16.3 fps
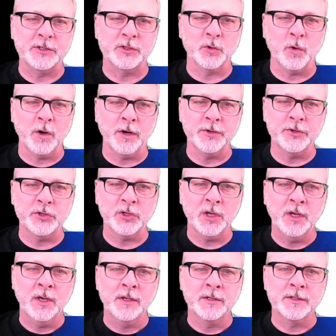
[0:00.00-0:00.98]
George
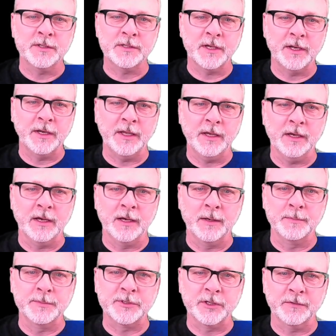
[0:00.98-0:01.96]
to study
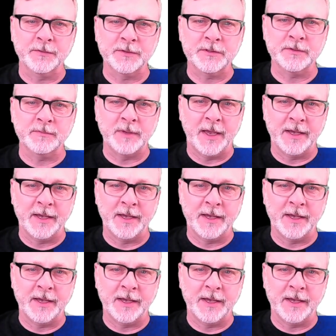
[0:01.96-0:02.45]
surface